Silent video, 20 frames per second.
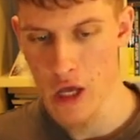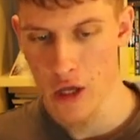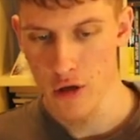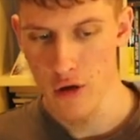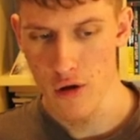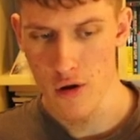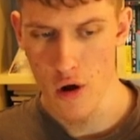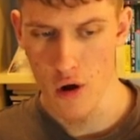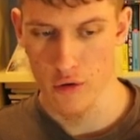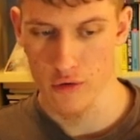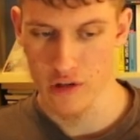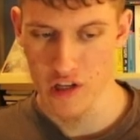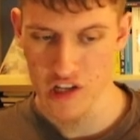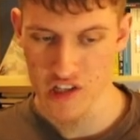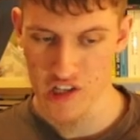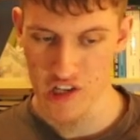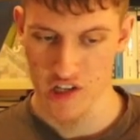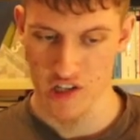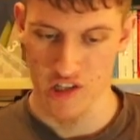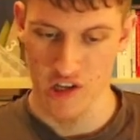You know,
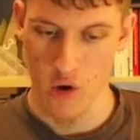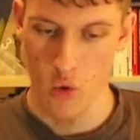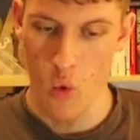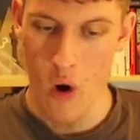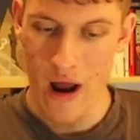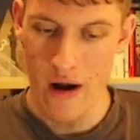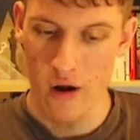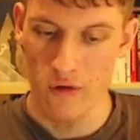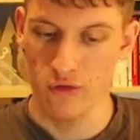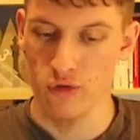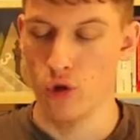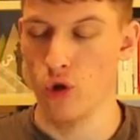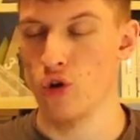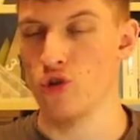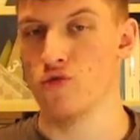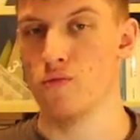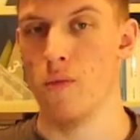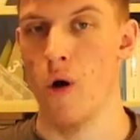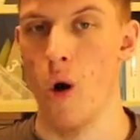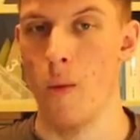this is one of
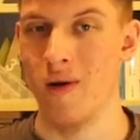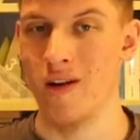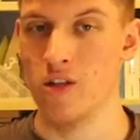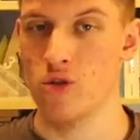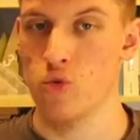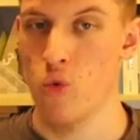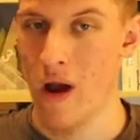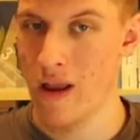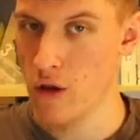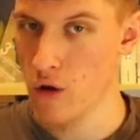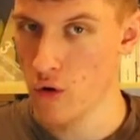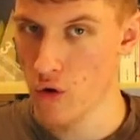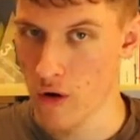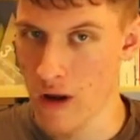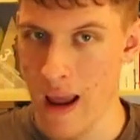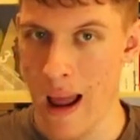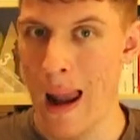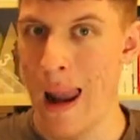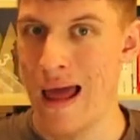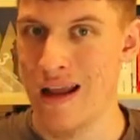those moments when you
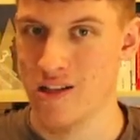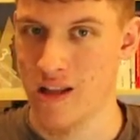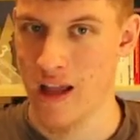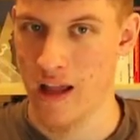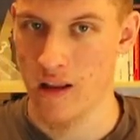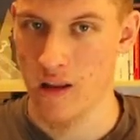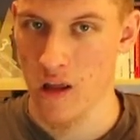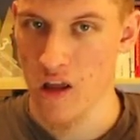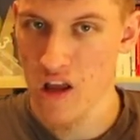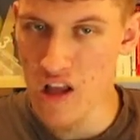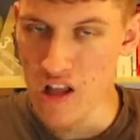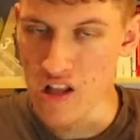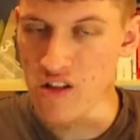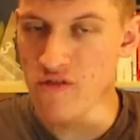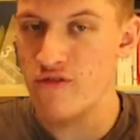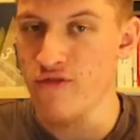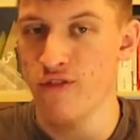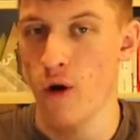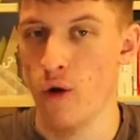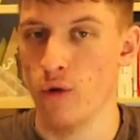realize that
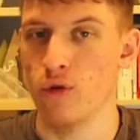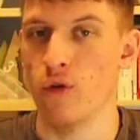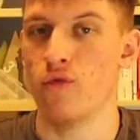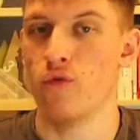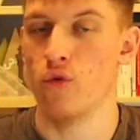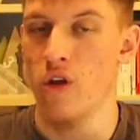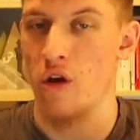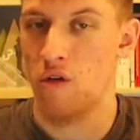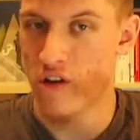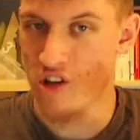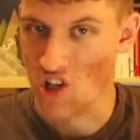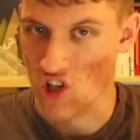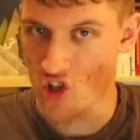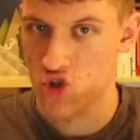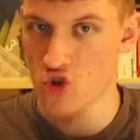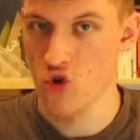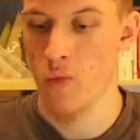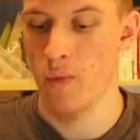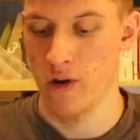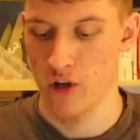in front of you there is a
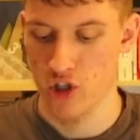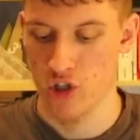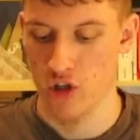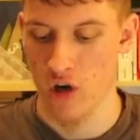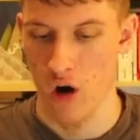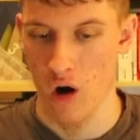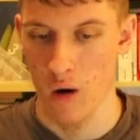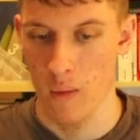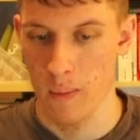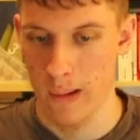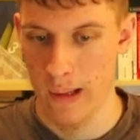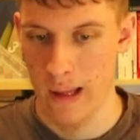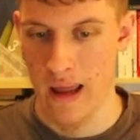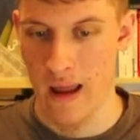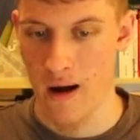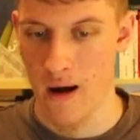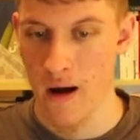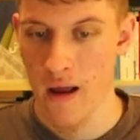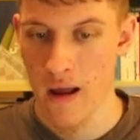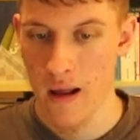super strong
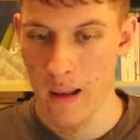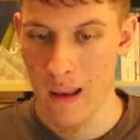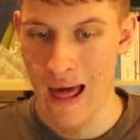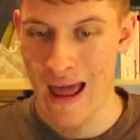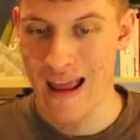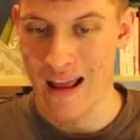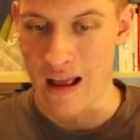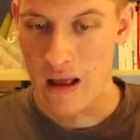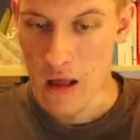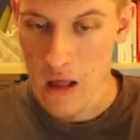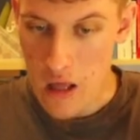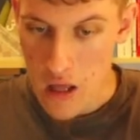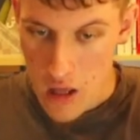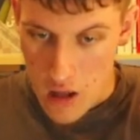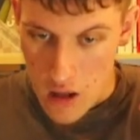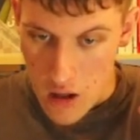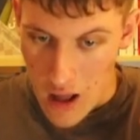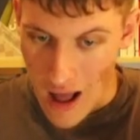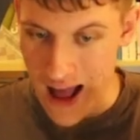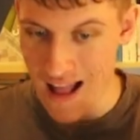player, like
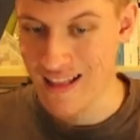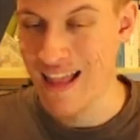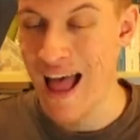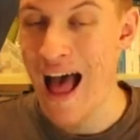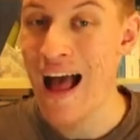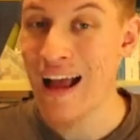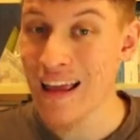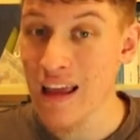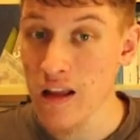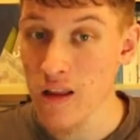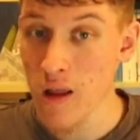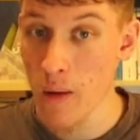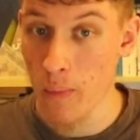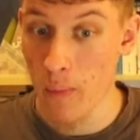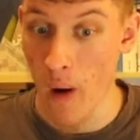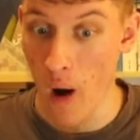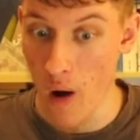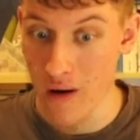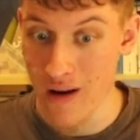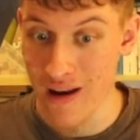attacking the
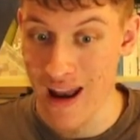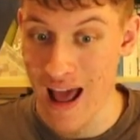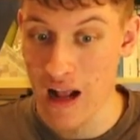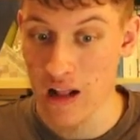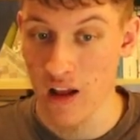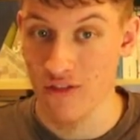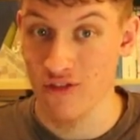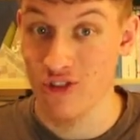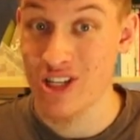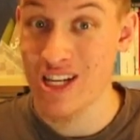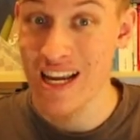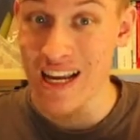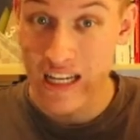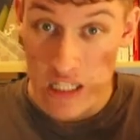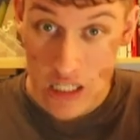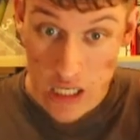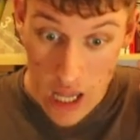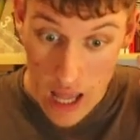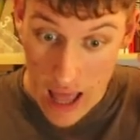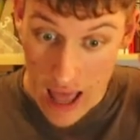pawn, knight
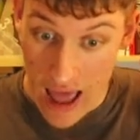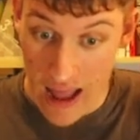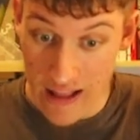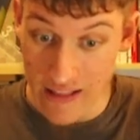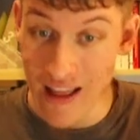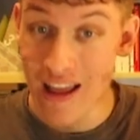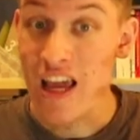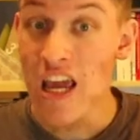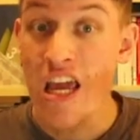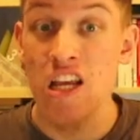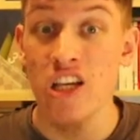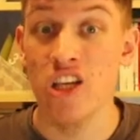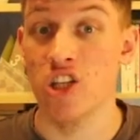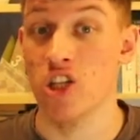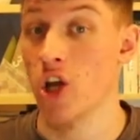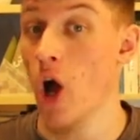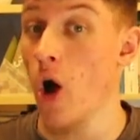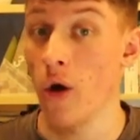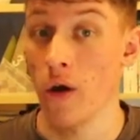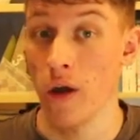f6, and he
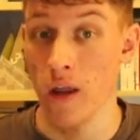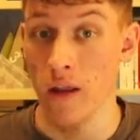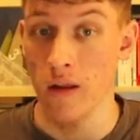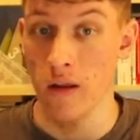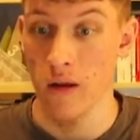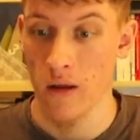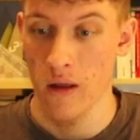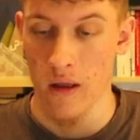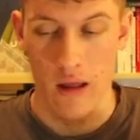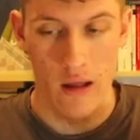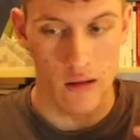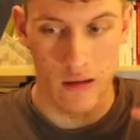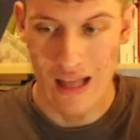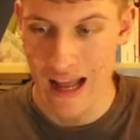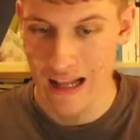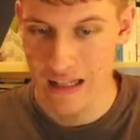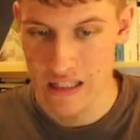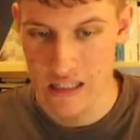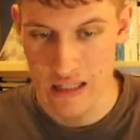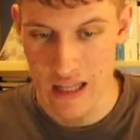saw it.
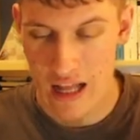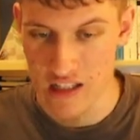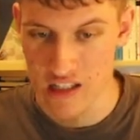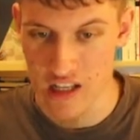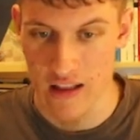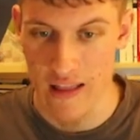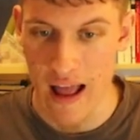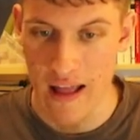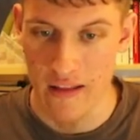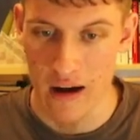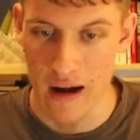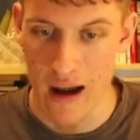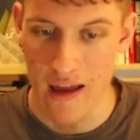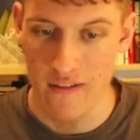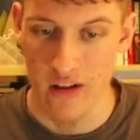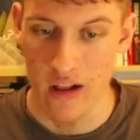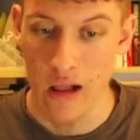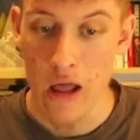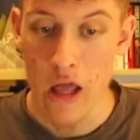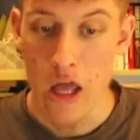That's another
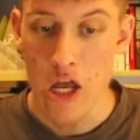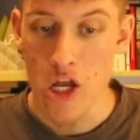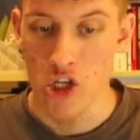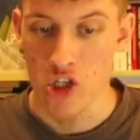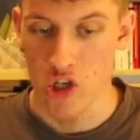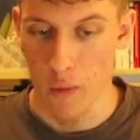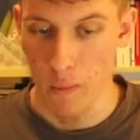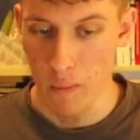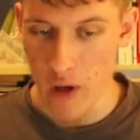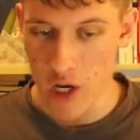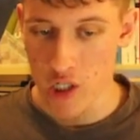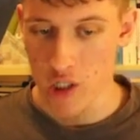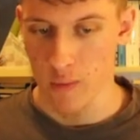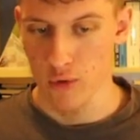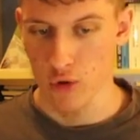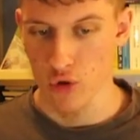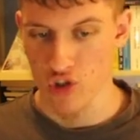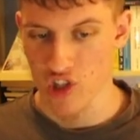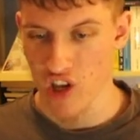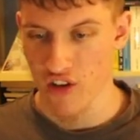level. So bishop
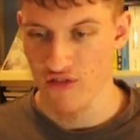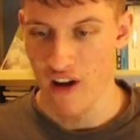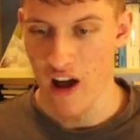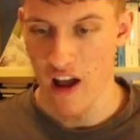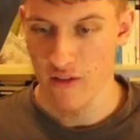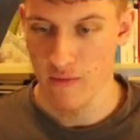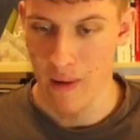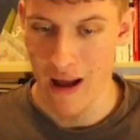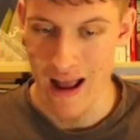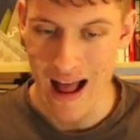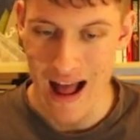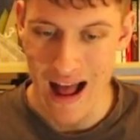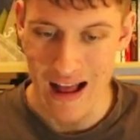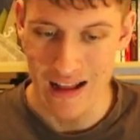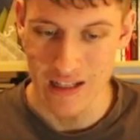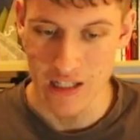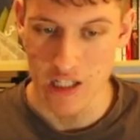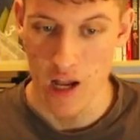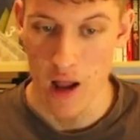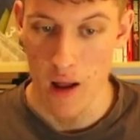to c5 by
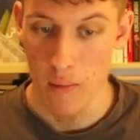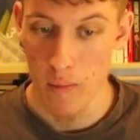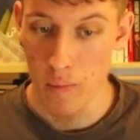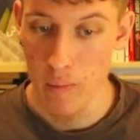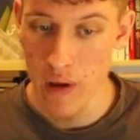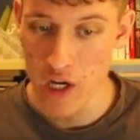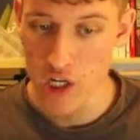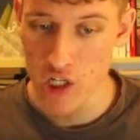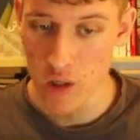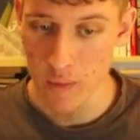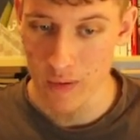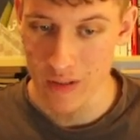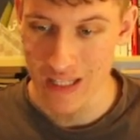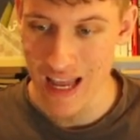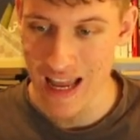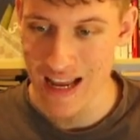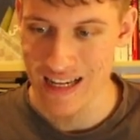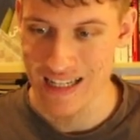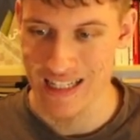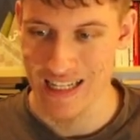Hans, bishop takes